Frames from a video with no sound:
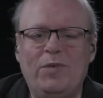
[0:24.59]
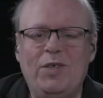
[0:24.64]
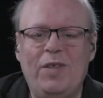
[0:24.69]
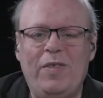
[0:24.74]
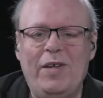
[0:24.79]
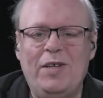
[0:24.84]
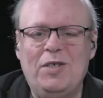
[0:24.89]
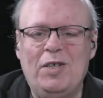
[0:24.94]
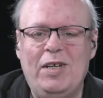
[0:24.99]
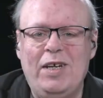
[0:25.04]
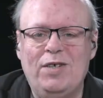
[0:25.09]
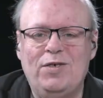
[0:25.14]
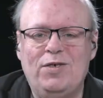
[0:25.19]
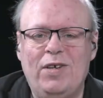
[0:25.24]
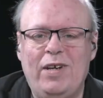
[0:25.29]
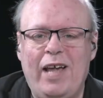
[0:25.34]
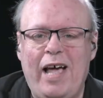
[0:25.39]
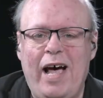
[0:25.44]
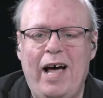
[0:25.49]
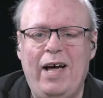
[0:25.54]
to this
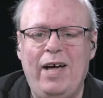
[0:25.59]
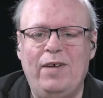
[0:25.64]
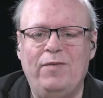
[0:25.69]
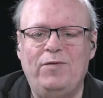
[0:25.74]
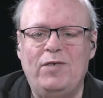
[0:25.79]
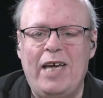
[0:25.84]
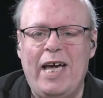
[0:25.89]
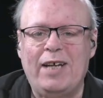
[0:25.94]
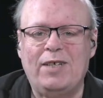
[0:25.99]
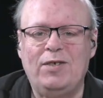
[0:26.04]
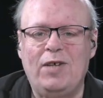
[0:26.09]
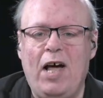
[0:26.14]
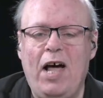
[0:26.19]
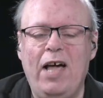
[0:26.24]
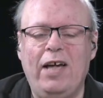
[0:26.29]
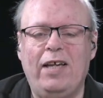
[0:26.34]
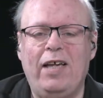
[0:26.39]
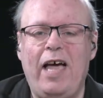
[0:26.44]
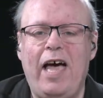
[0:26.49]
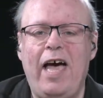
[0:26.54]
edition of Tech
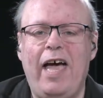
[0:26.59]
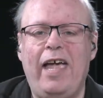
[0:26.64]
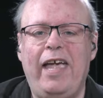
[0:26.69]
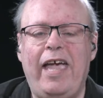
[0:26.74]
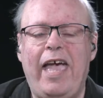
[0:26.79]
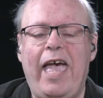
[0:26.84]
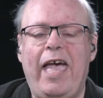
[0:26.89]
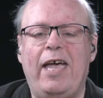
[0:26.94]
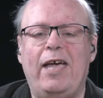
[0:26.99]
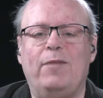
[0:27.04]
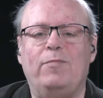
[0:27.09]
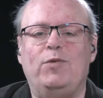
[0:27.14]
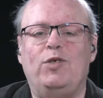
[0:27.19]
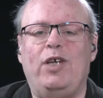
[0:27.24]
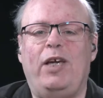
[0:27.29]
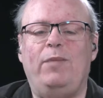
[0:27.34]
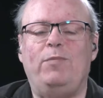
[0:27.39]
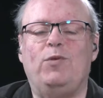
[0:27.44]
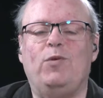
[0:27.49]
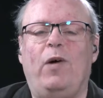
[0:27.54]
Talk. I am
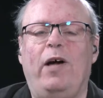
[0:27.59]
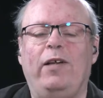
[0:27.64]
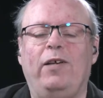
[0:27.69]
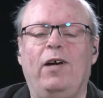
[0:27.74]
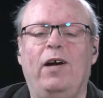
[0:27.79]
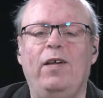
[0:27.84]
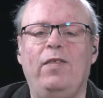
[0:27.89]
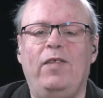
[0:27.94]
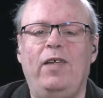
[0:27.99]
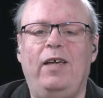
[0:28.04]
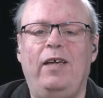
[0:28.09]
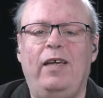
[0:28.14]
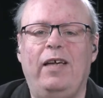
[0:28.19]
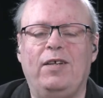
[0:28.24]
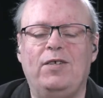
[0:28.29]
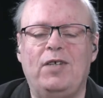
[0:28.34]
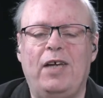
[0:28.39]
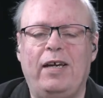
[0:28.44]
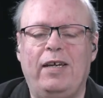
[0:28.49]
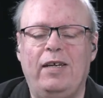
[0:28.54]
James Wyngaard, the
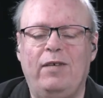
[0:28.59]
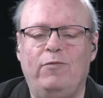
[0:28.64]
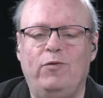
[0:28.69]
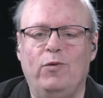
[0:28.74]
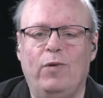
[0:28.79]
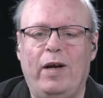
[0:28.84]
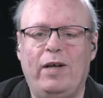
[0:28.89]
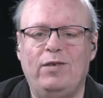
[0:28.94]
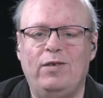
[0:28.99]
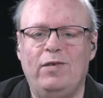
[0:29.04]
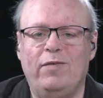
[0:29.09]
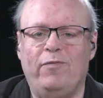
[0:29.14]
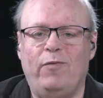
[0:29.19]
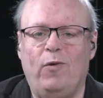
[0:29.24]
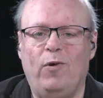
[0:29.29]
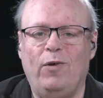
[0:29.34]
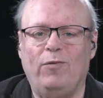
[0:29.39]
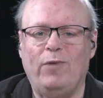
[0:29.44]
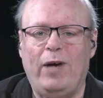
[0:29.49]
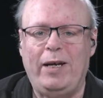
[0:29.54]
Executive Director
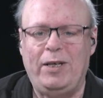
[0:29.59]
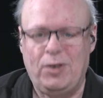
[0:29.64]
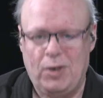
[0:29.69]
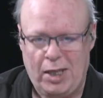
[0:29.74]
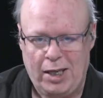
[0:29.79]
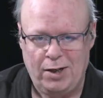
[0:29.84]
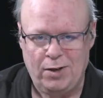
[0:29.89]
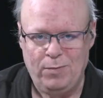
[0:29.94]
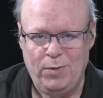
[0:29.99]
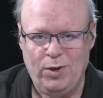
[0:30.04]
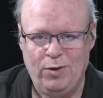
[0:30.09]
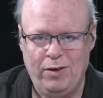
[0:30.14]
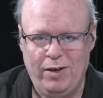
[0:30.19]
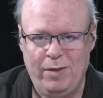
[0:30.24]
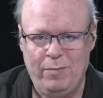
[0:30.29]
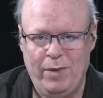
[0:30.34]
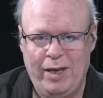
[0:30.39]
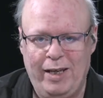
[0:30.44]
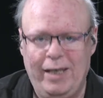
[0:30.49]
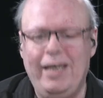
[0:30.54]
for Rice Lake Community
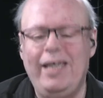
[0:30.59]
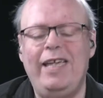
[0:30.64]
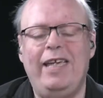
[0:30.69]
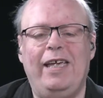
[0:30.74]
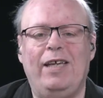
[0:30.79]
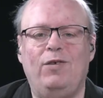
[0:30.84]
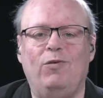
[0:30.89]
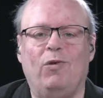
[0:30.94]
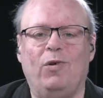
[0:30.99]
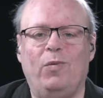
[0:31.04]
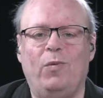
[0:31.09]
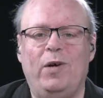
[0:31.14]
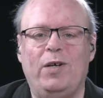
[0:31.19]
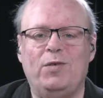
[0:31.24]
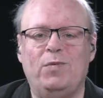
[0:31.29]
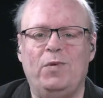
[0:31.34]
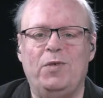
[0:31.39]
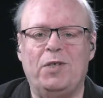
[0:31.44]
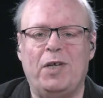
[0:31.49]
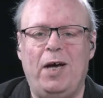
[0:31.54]
Media in
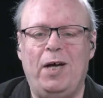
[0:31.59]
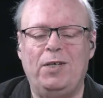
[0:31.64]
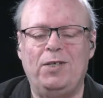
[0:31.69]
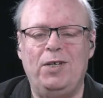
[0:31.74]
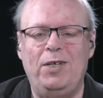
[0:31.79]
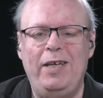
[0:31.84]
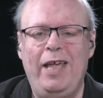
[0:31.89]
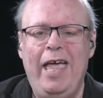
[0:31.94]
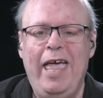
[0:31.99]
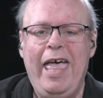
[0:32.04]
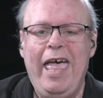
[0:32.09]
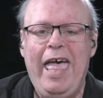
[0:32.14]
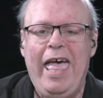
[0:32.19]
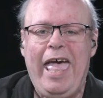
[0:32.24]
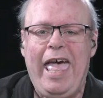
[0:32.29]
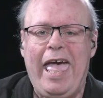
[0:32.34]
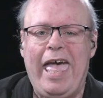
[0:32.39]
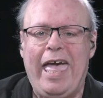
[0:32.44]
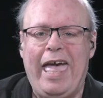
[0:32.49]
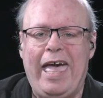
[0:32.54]
Northwest Wisconsin,
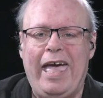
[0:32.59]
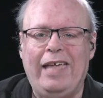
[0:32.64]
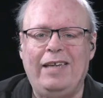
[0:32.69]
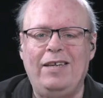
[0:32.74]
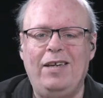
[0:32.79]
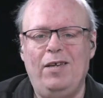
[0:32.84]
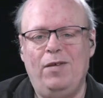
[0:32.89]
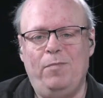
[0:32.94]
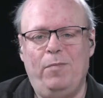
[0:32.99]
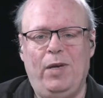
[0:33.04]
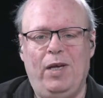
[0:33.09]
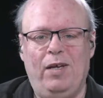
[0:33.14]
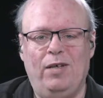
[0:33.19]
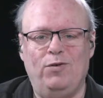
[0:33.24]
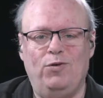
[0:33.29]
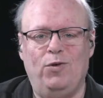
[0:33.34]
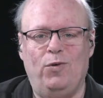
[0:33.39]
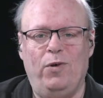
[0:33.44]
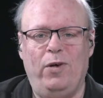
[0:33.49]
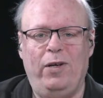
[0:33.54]
and being
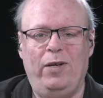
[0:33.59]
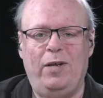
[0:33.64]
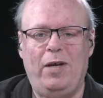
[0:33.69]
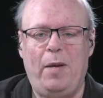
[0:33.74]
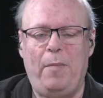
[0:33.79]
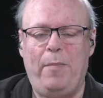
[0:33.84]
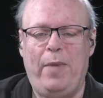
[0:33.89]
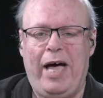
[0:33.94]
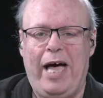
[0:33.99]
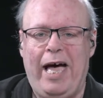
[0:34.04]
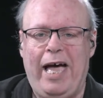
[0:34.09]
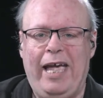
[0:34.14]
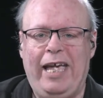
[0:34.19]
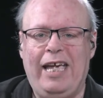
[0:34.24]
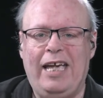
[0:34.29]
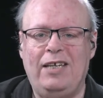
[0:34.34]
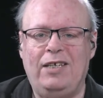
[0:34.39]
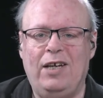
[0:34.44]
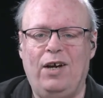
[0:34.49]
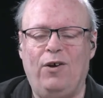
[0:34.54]
joined
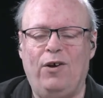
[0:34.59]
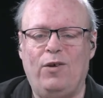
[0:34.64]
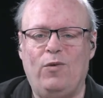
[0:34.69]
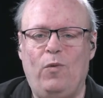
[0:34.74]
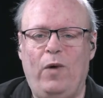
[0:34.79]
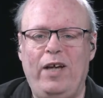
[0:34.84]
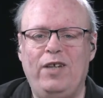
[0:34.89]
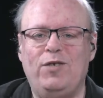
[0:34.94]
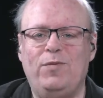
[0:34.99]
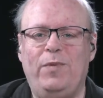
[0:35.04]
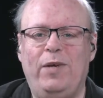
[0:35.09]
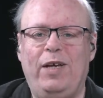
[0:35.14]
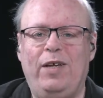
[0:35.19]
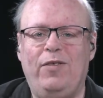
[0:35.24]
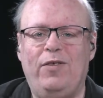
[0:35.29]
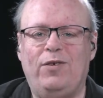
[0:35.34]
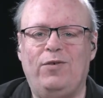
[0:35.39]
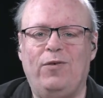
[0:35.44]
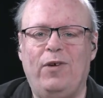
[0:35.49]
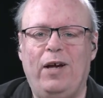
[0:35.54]
by Derek Westby,
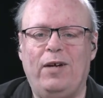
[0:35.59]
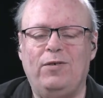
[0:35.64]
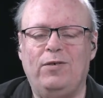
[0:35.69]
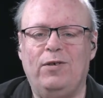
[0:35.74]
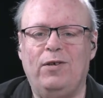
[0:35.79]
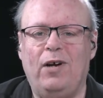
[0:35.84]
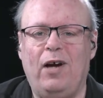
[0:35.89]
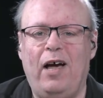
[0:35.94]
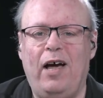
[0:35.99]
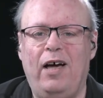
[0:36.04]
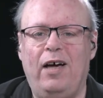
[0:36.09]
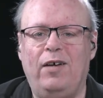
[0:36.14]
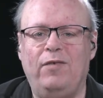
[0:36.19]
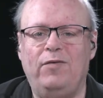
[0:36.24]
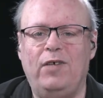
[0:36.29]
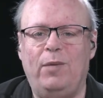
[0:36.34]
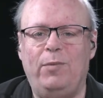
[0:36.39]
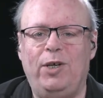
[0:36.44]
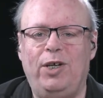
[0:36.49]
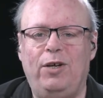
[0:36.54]
the Director of
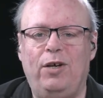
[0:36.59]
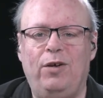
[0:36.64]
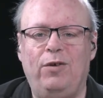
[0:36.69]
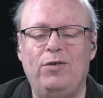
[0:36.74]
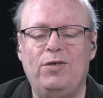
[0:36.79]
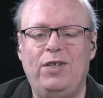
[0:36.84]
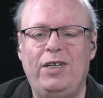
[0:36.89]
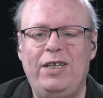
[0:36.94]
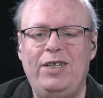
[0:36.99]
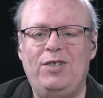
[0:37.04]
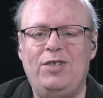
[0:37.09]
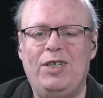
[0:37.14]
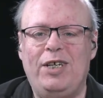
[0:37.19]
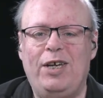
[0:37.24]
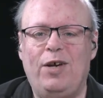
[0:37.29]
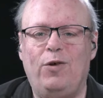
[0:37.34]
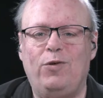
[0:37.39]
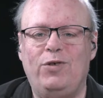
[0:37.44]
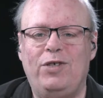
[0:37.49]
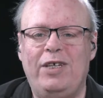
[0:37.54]

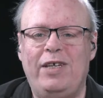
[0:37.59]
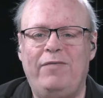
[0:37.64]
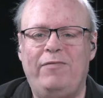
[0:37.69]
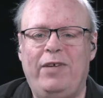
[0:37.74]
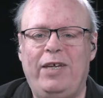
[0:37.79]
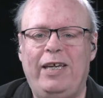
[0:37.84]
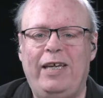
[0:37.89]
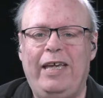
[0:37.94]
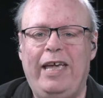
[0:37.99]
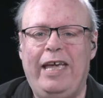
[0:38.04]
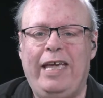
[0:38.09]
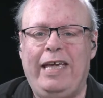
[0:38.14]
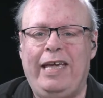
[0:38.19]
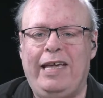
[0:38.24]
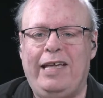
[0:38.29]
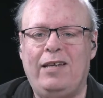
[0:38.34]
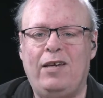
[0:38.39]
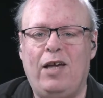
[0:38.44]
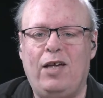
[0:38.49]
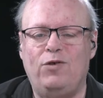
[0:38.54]
WTCO TV
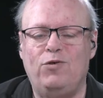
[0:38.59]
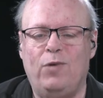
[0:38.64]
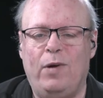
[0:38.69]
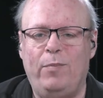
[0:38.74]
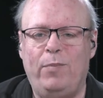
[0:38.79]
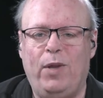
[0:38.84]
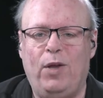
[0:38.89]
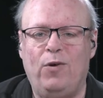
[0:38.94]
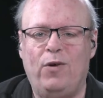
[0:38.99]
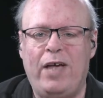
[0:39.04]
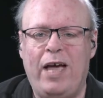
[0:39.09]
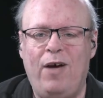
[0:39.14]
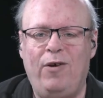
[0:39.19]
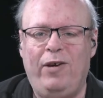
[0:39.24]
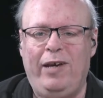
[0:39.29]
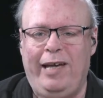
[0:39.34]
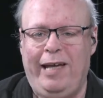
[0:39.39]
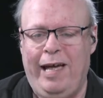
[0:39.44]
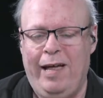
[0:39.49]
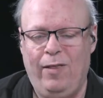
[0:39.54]
in Trempealeau
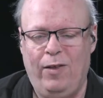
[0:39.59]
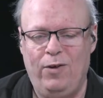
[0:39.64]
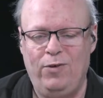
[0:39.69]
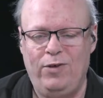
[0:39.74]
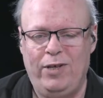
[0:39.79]
County. Hello,